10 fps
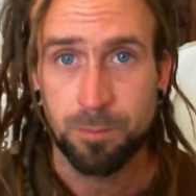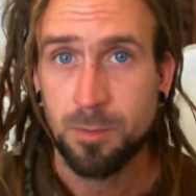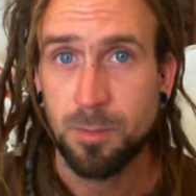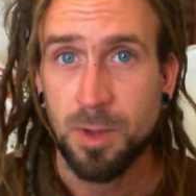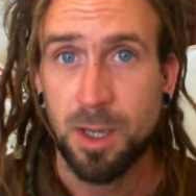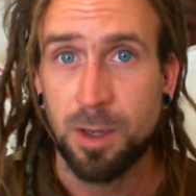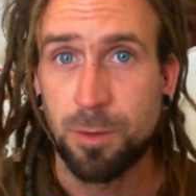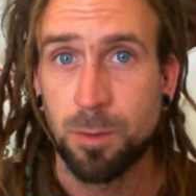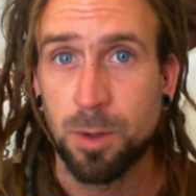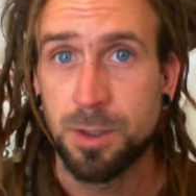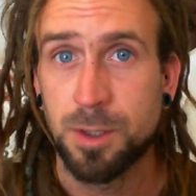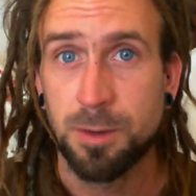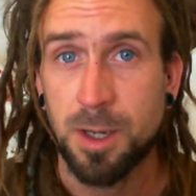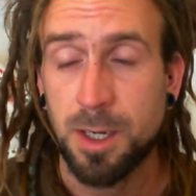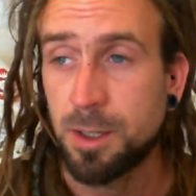if you want to donate,
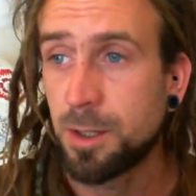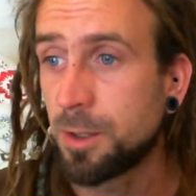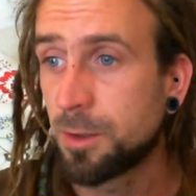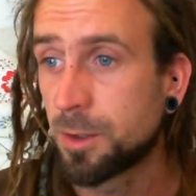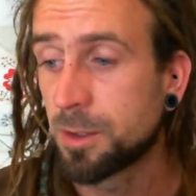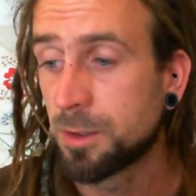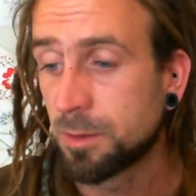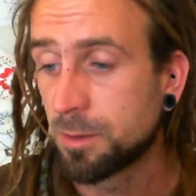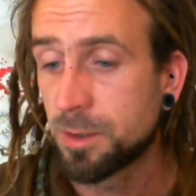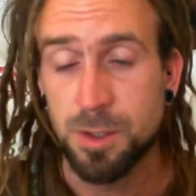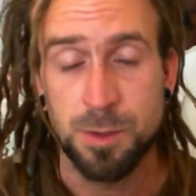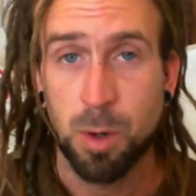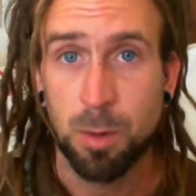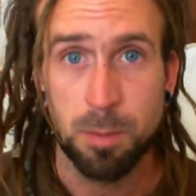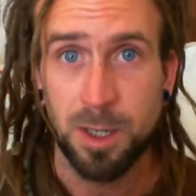you can just plop my
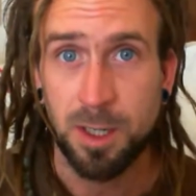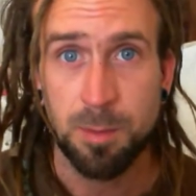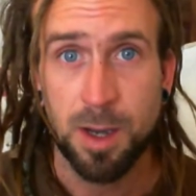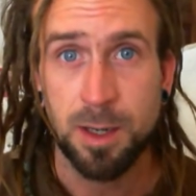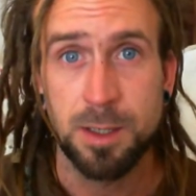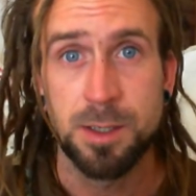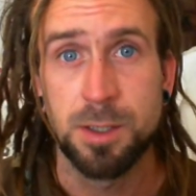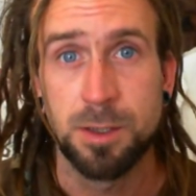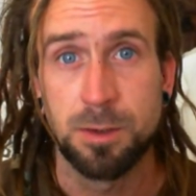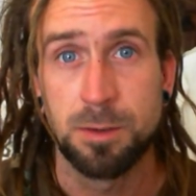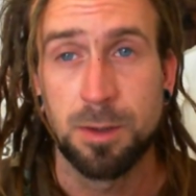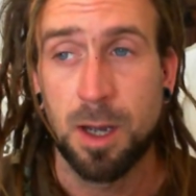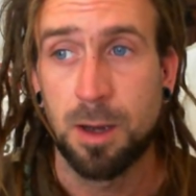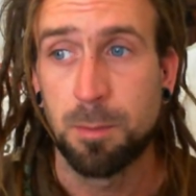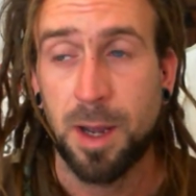email into
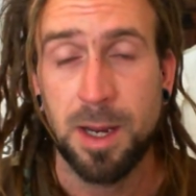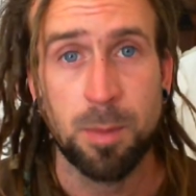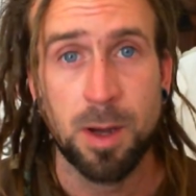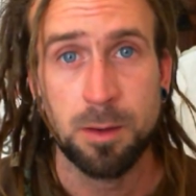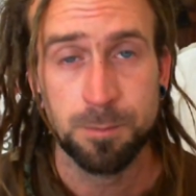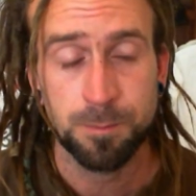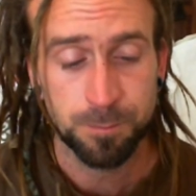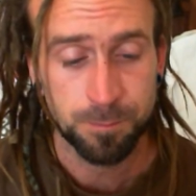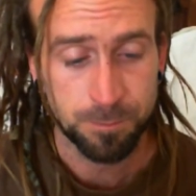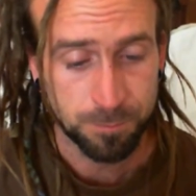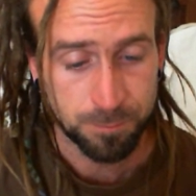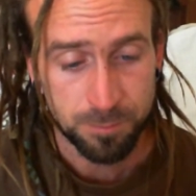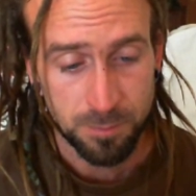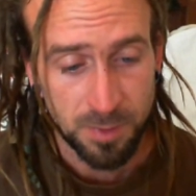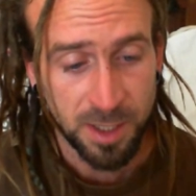PayPal.
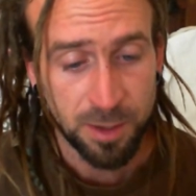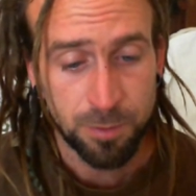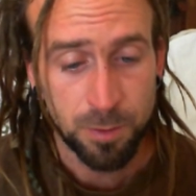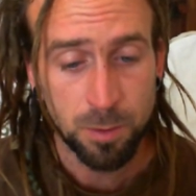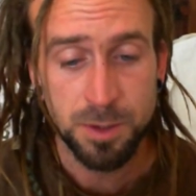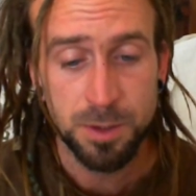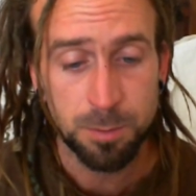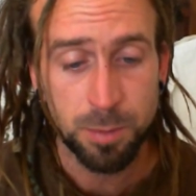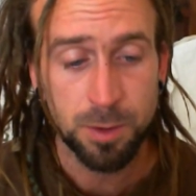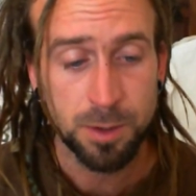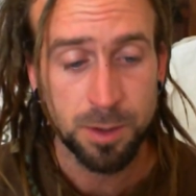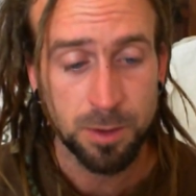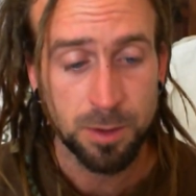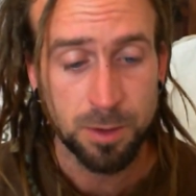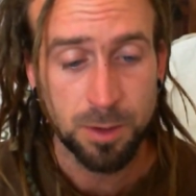If you want to book
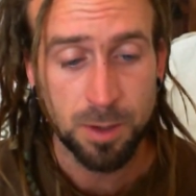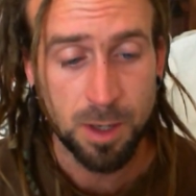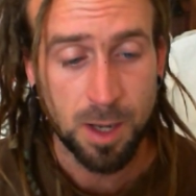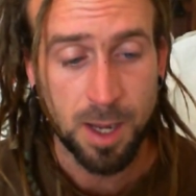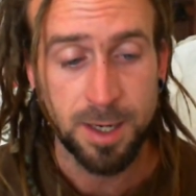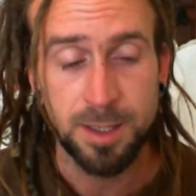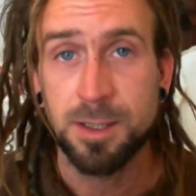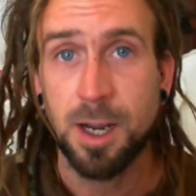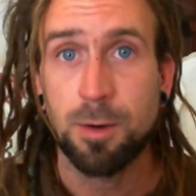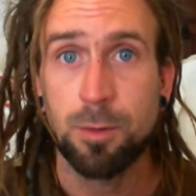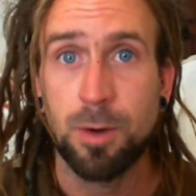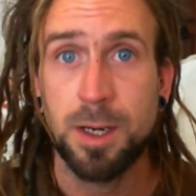a tarot reading